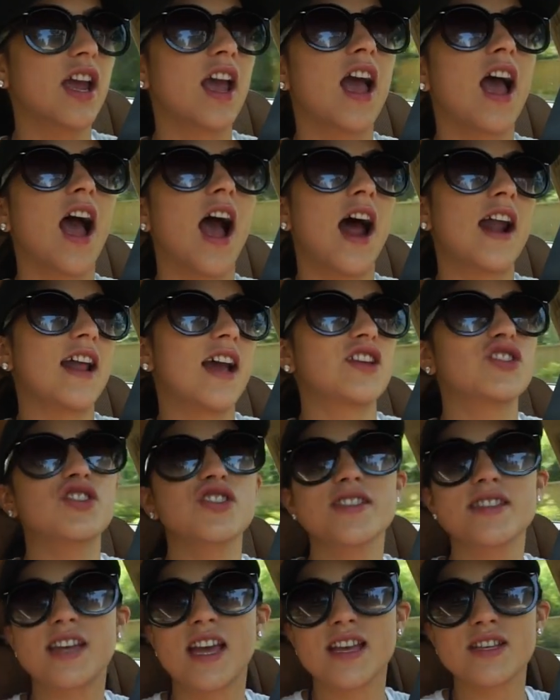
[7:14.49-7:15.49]
And I
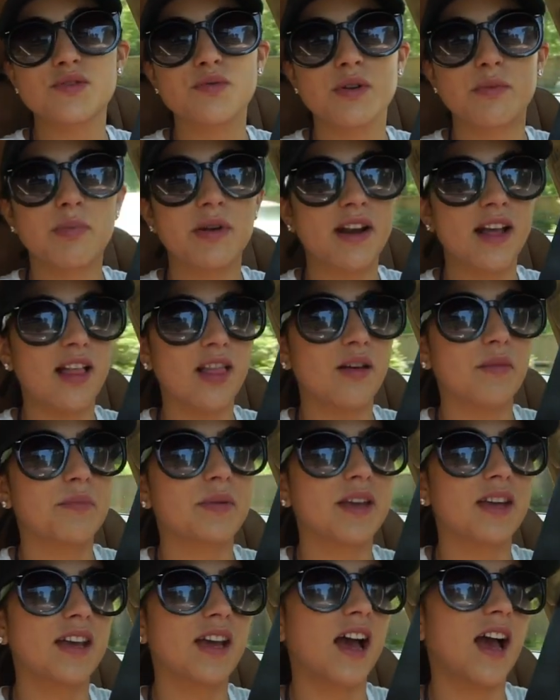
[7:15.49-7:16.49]
just danced with
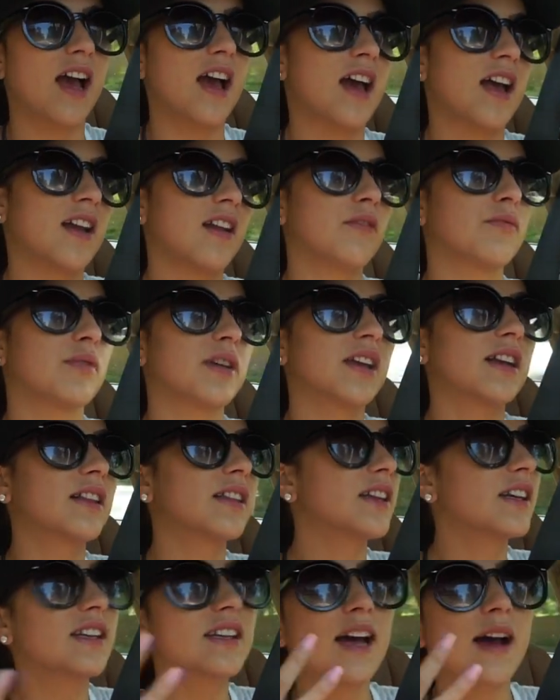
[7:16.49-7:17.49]
Penelope, and we
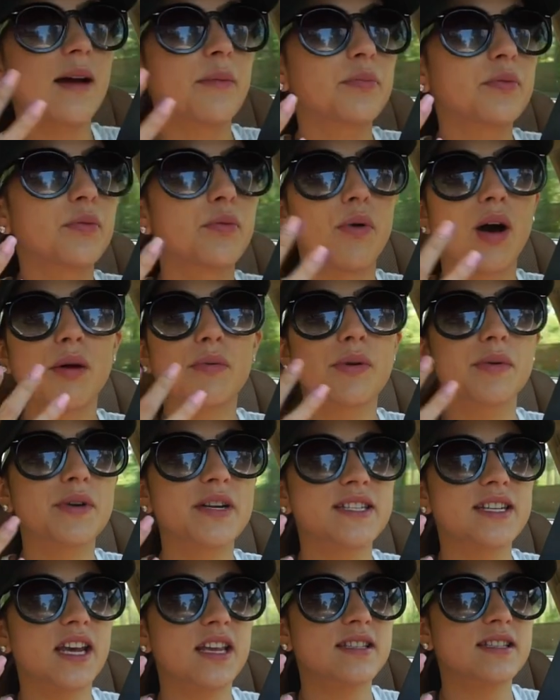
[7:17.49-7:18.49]
cleaned up while we
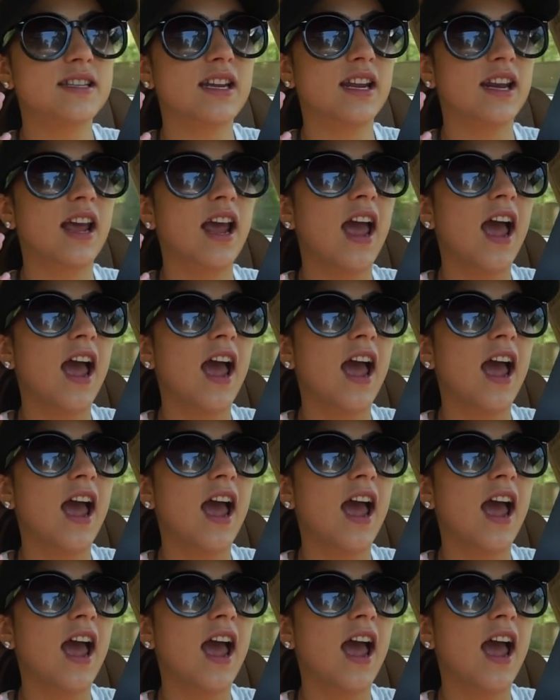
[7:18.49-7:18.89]
were dancing.